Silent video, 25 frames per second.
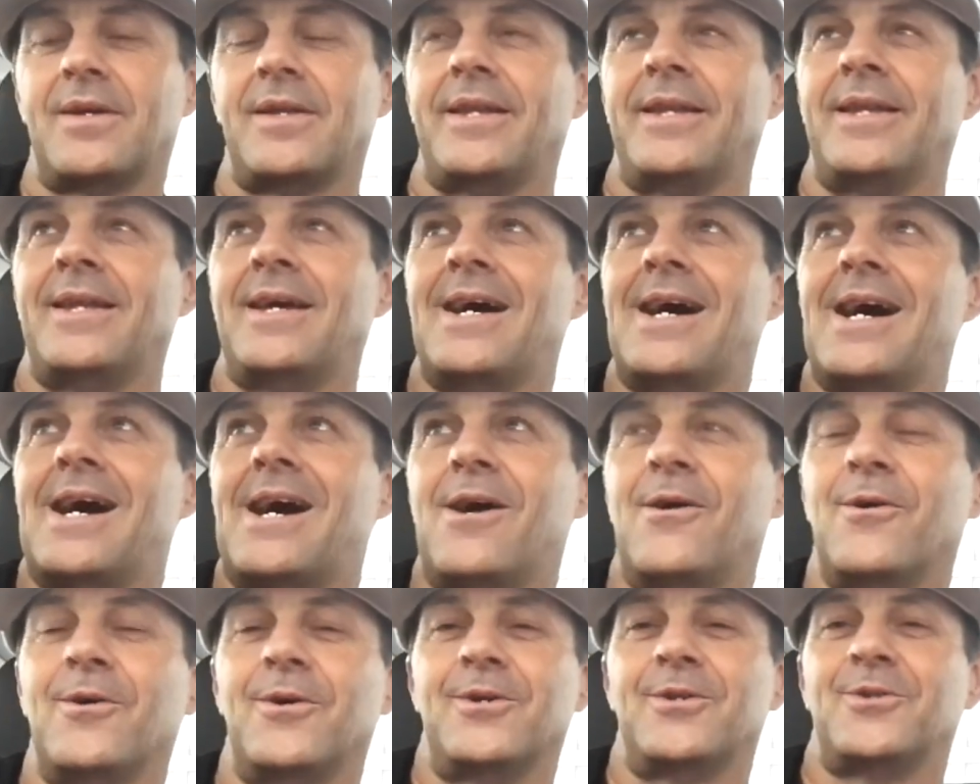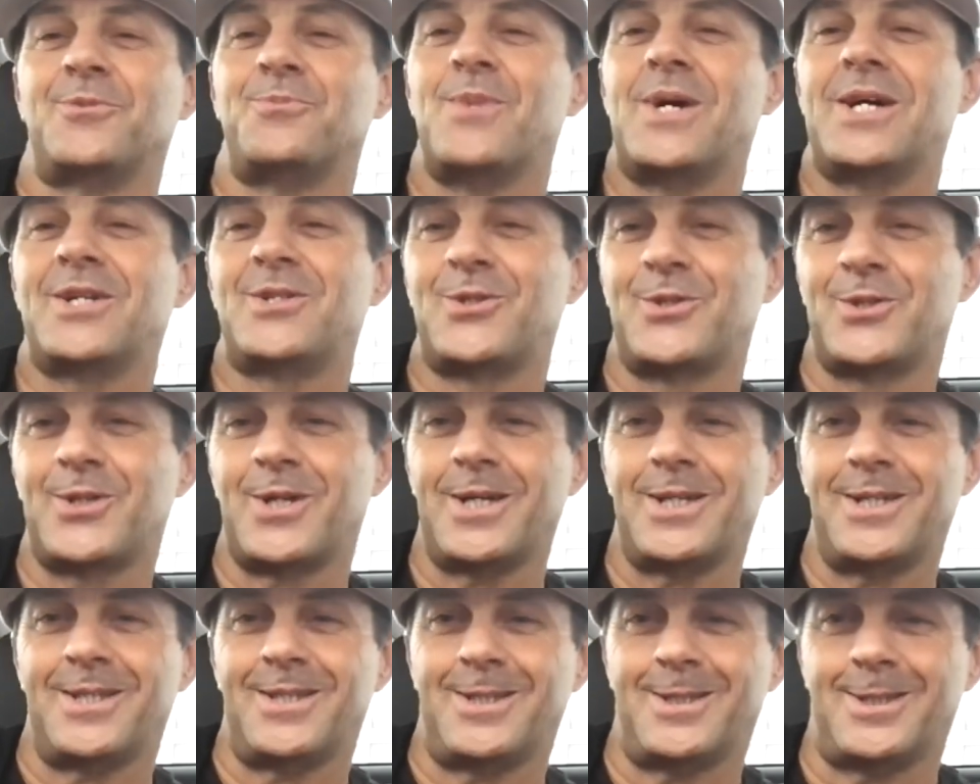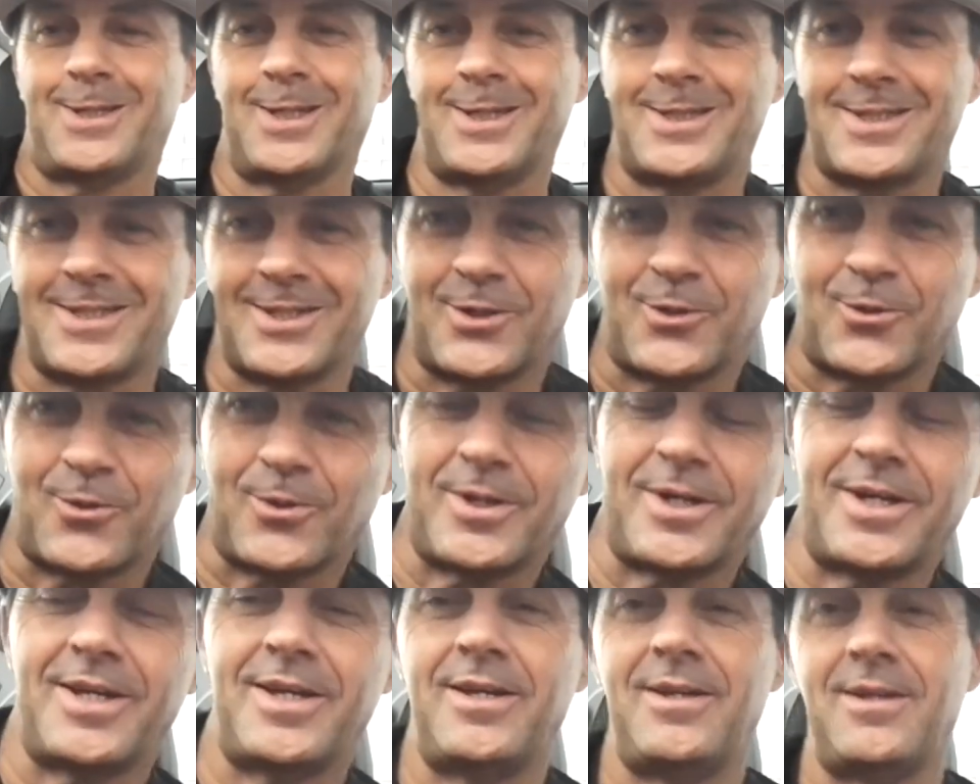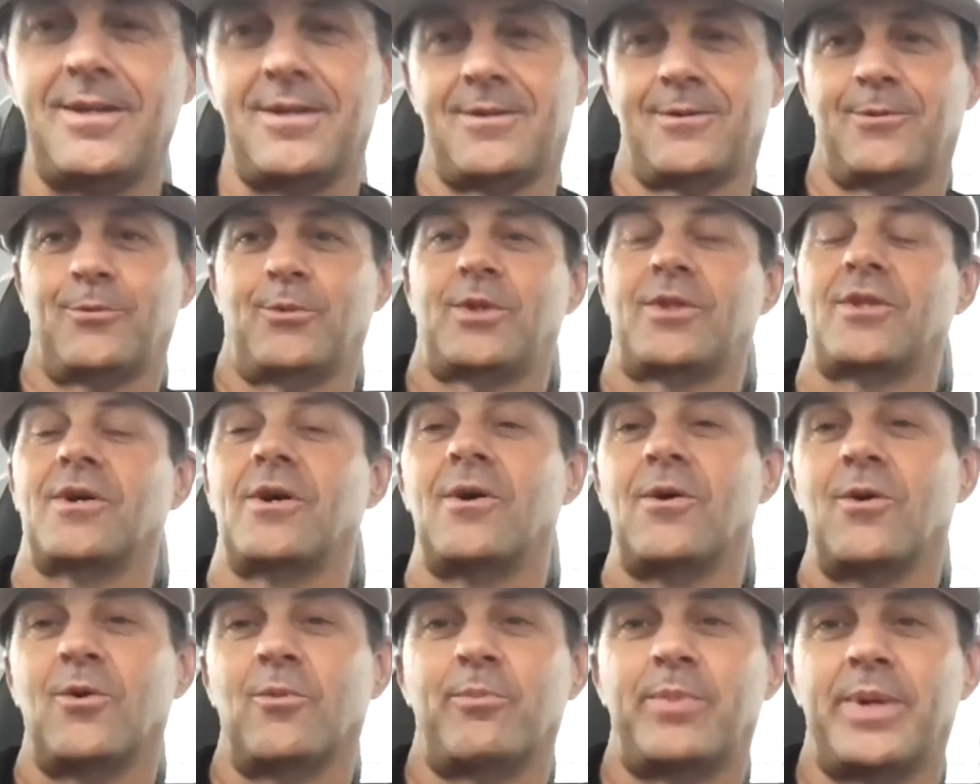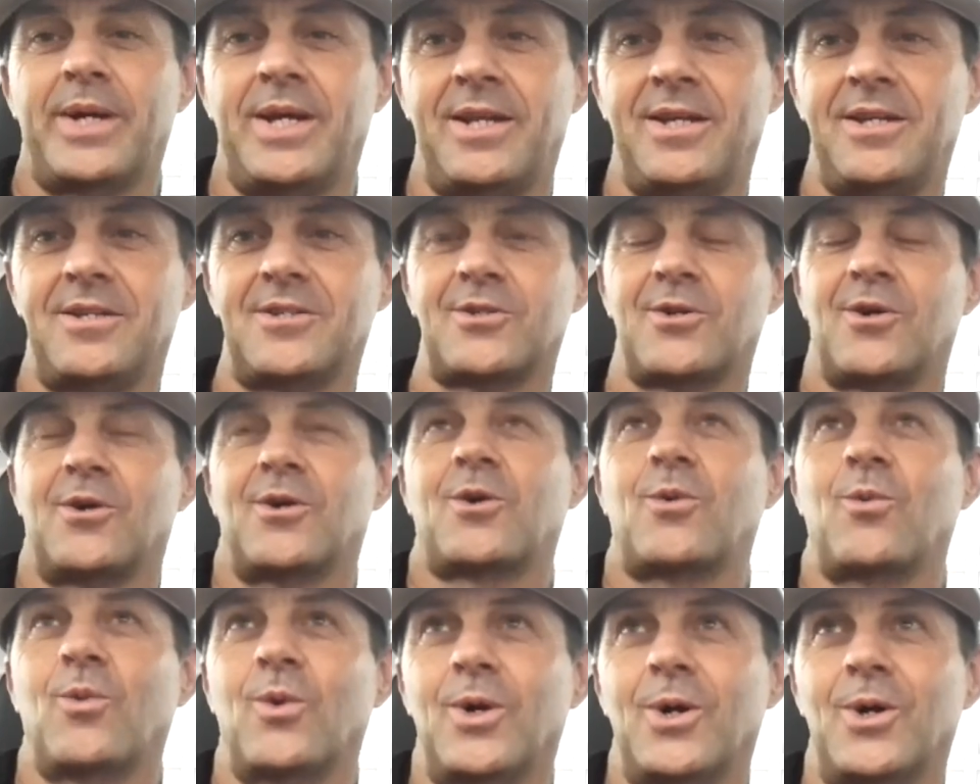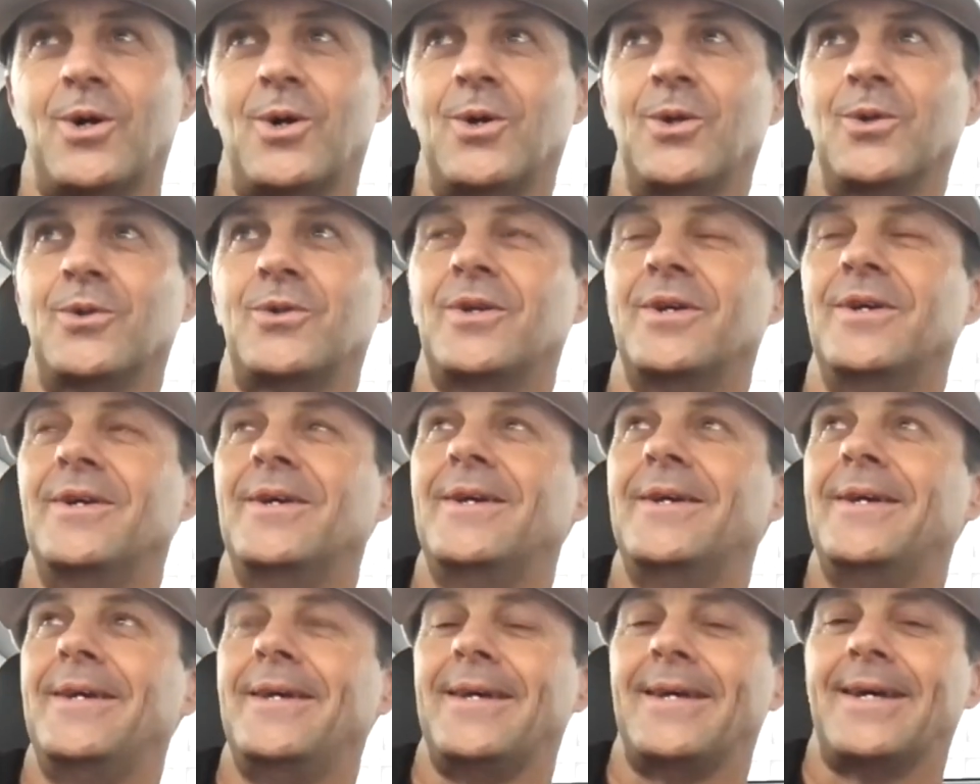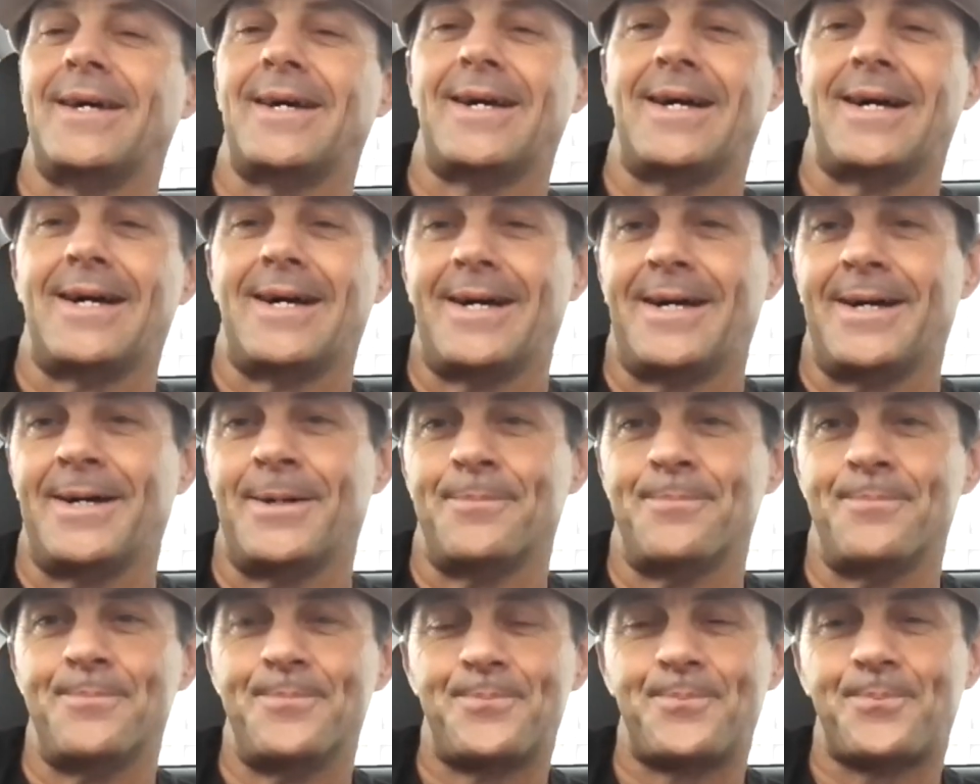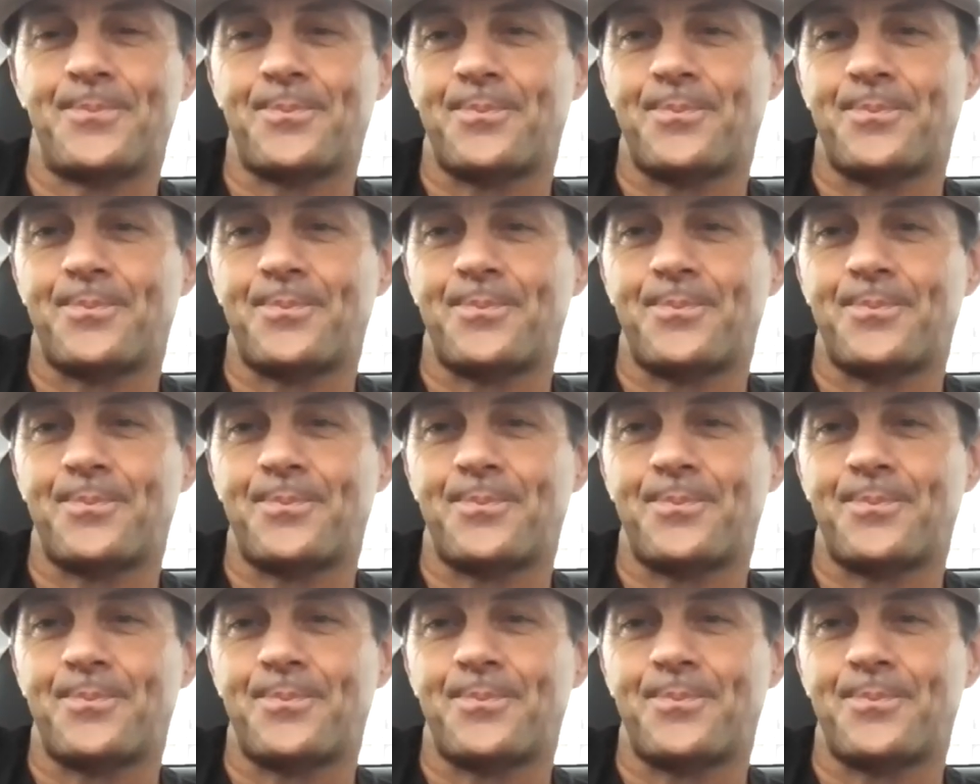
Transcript: Now, as much as I disagree with the whole penny stock world, I